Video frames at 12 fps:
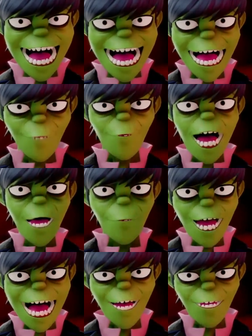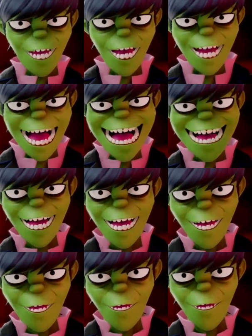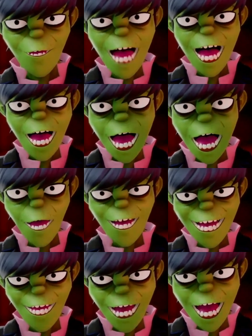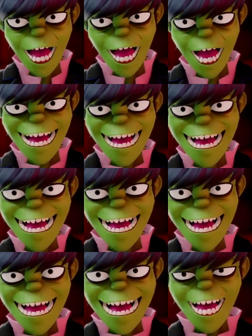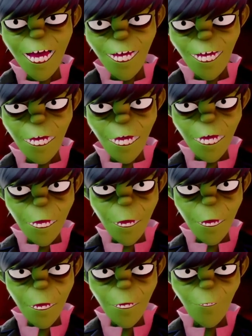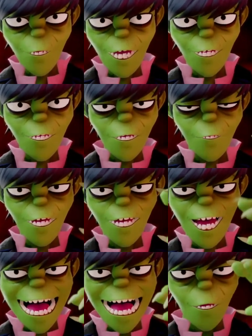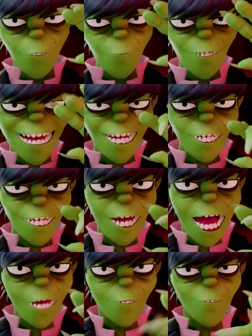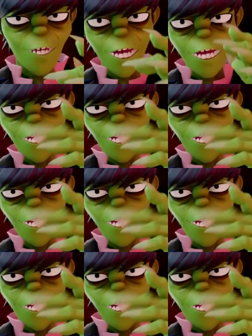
am about to take you on a journey a sojourn through sound itself